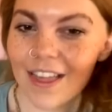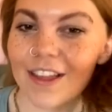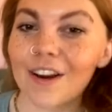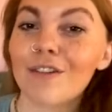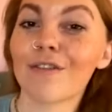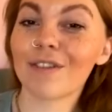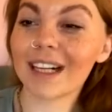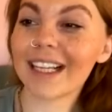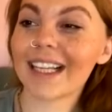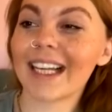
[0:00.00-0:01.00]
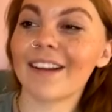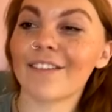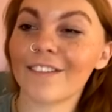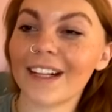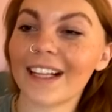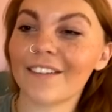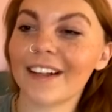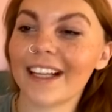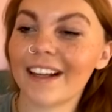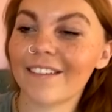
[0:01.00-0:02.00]
They're really, really,
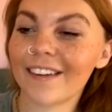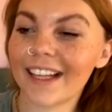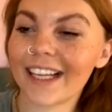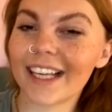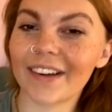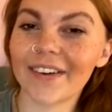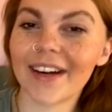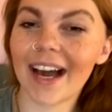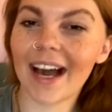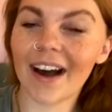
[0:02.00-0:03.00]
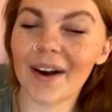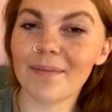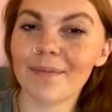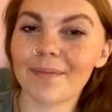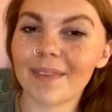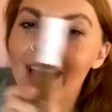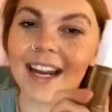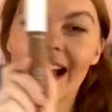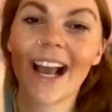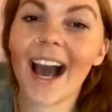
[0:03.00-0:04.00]
really, really cute. Um,
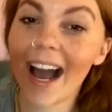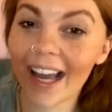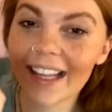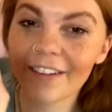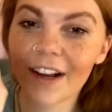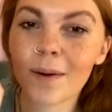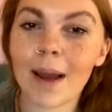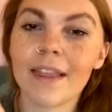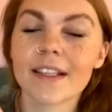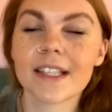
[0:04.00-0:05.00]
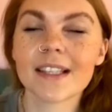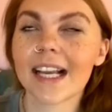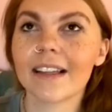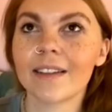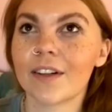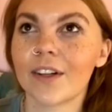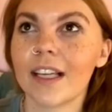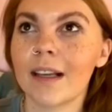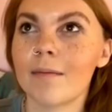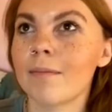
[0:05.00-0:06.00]
and I highly recommend. This is like
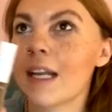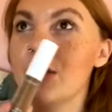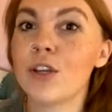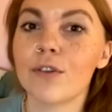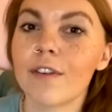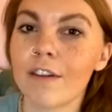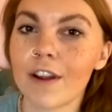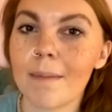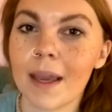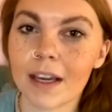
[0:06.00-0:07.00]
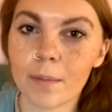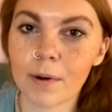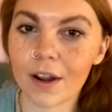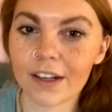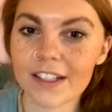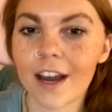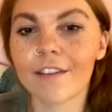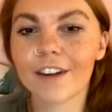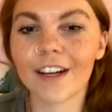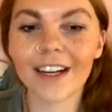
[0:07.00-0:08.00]
literally my new favorite makeup product
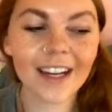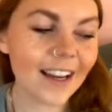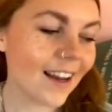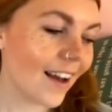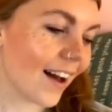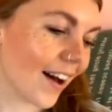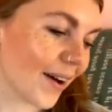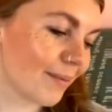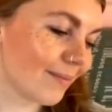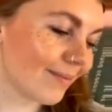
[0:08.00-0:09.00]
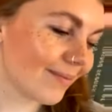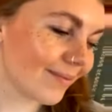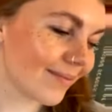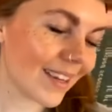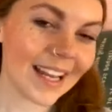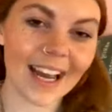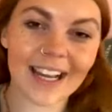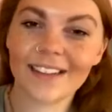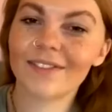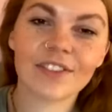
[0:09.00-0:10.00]
ever. Um, and
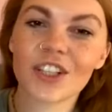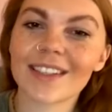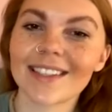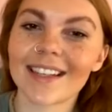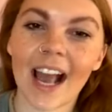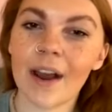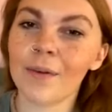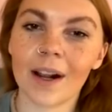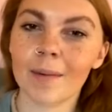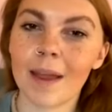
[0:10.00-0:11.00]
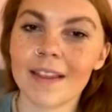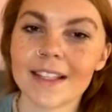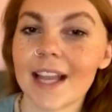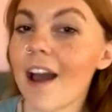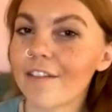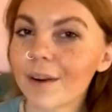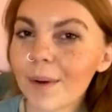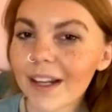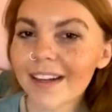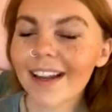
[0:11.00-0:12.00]
I just, I recommend this to
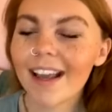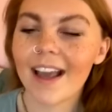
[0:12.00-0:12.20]
everyone.